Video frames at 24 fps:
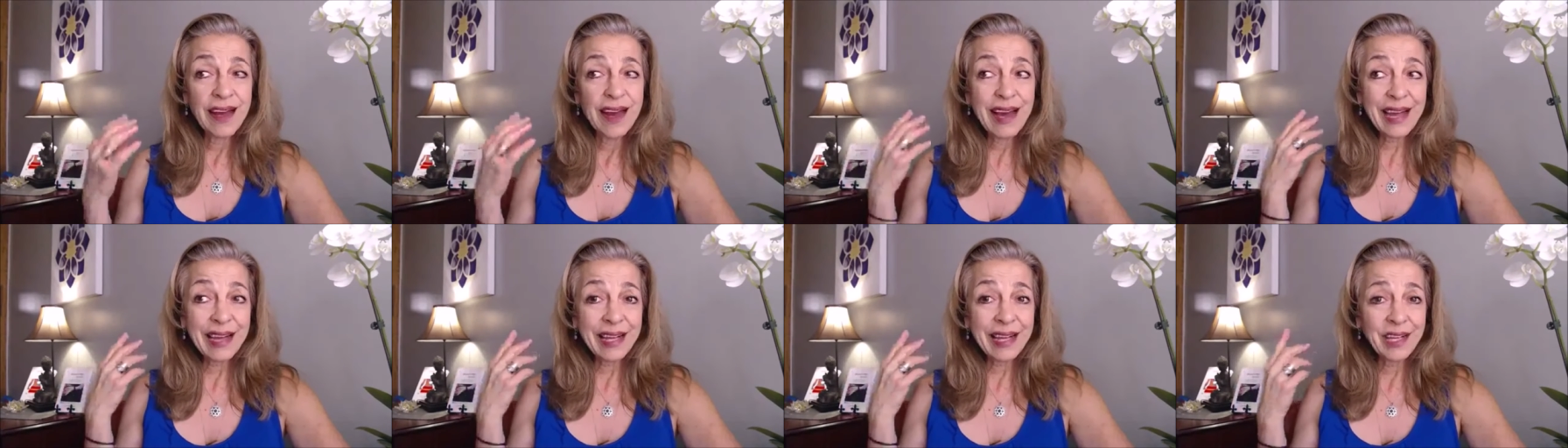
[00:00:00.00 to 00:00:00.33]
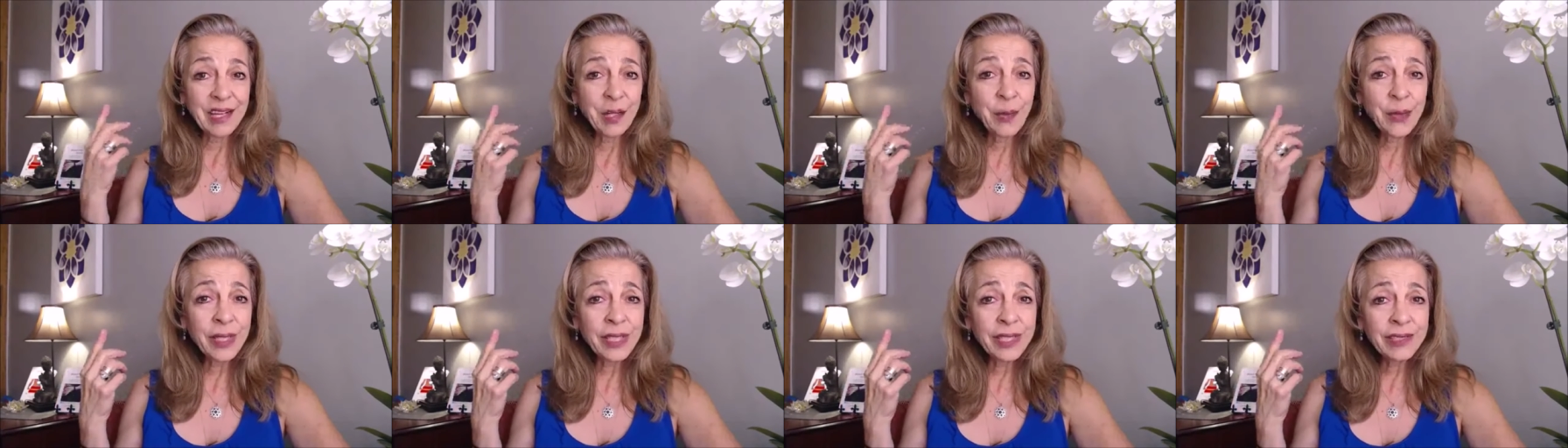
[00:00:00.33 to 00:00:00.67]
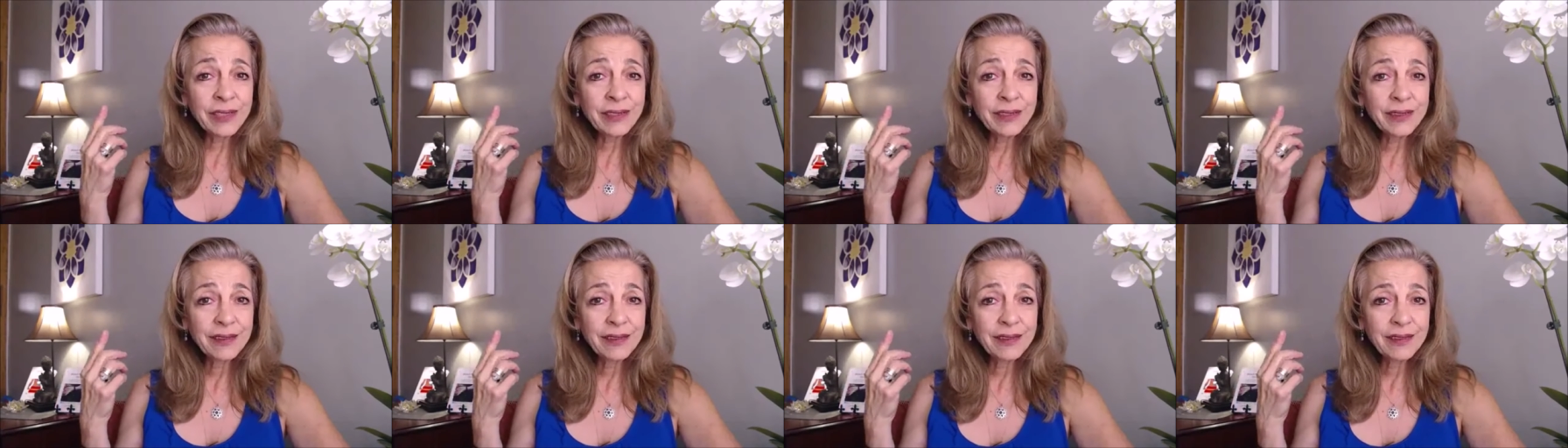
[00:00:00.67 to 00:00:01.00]
I hear it.
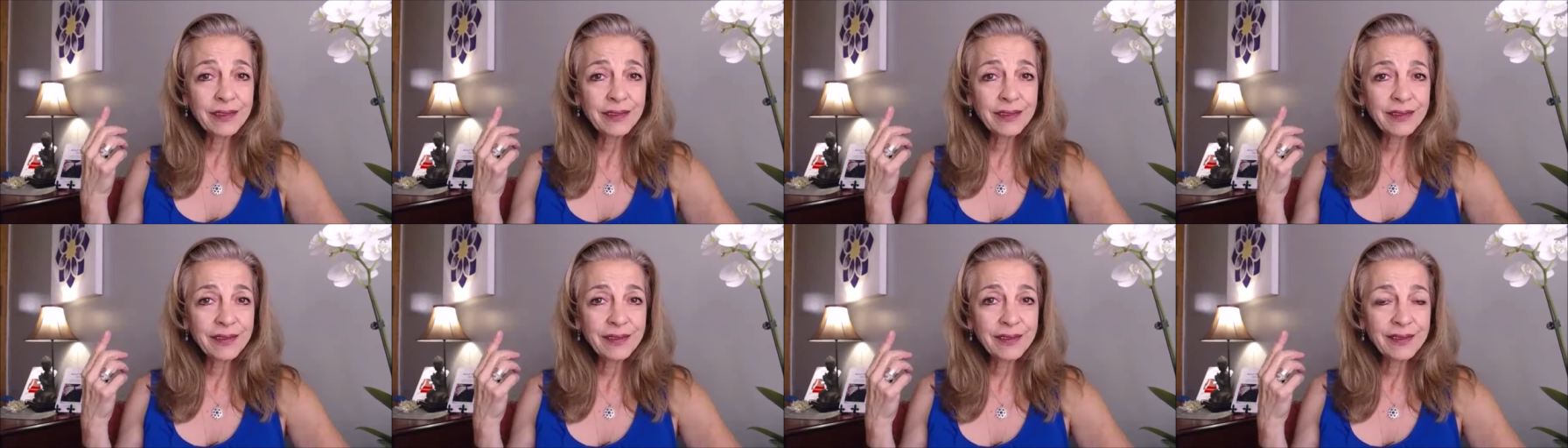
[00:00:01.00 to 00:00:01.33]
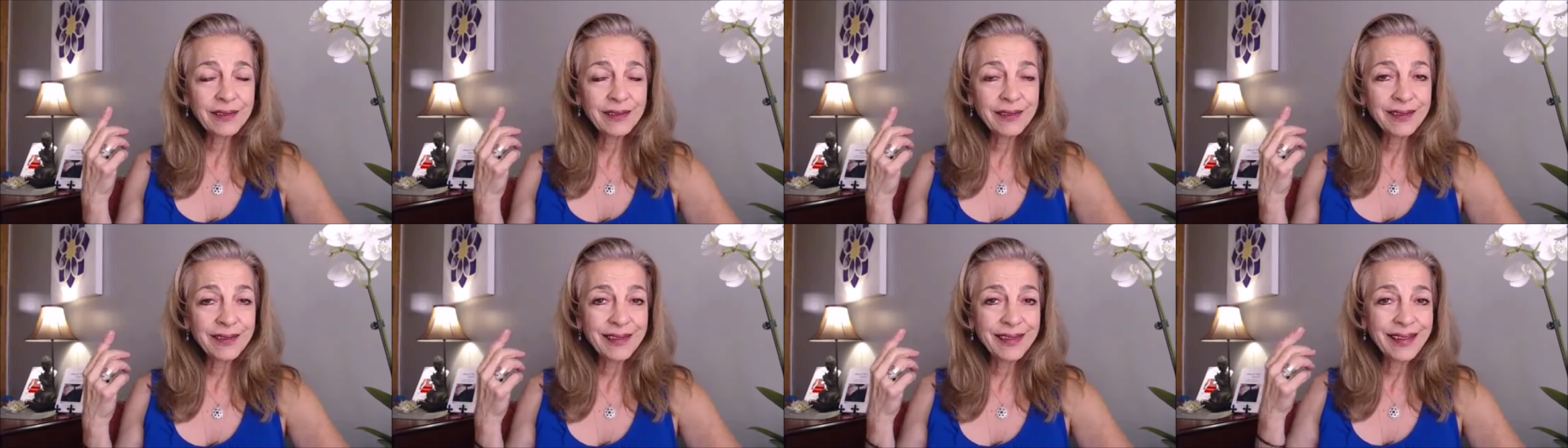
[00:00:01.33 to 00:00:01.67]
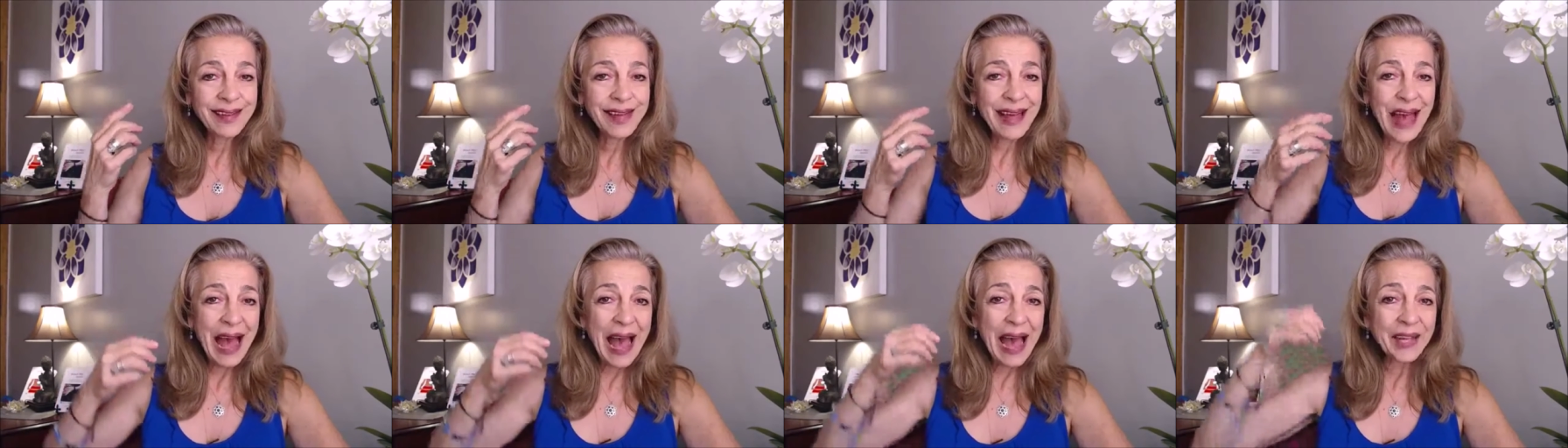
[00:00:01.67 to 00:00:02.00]

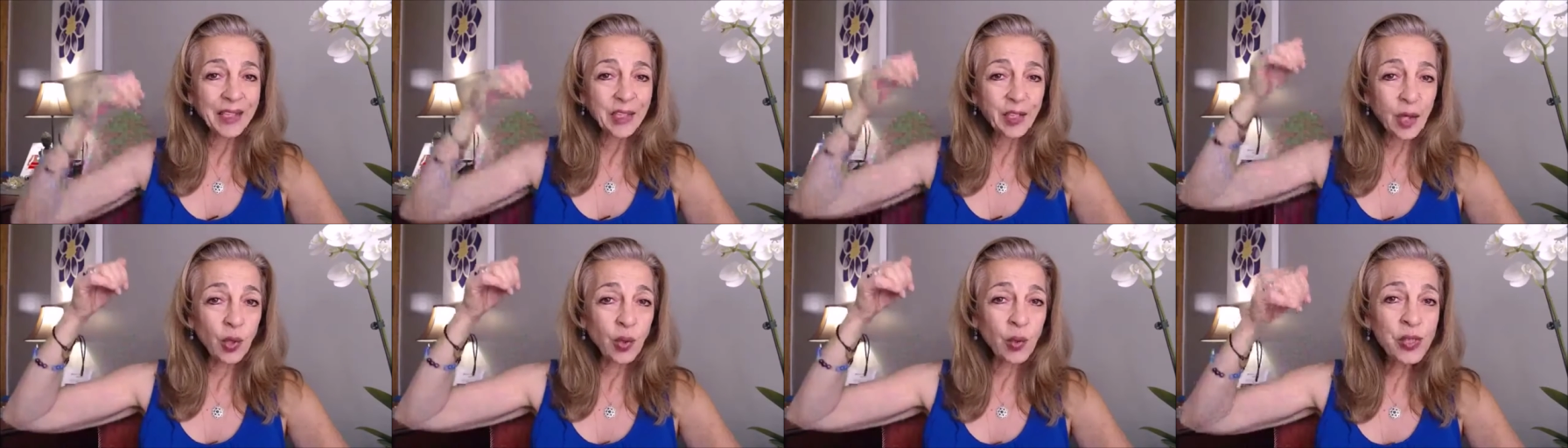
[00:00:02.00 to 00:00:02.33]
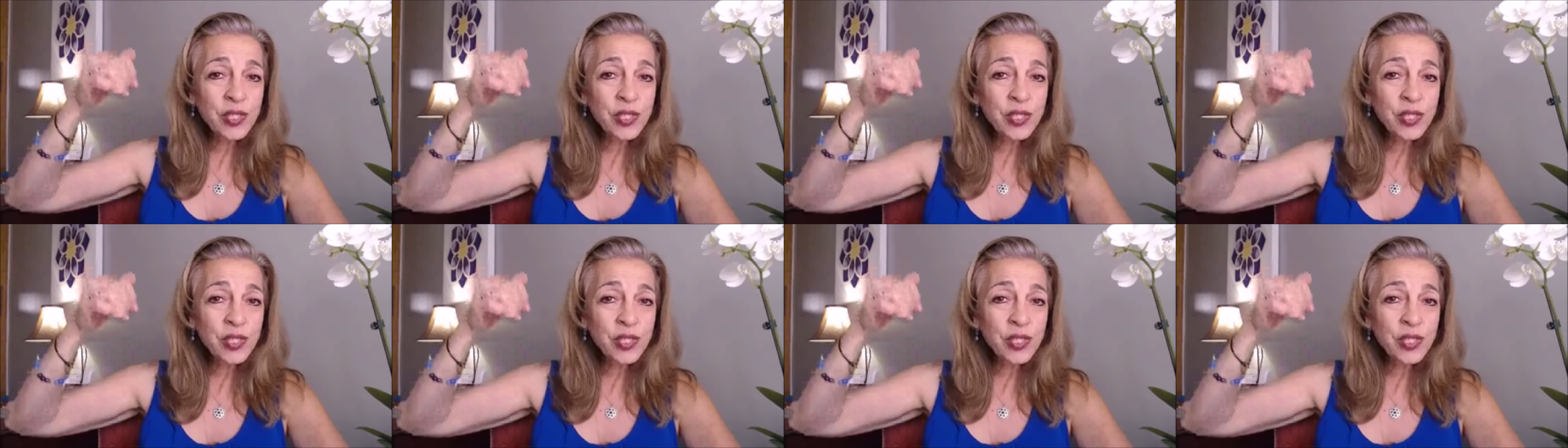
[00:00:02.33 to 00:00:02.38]
I know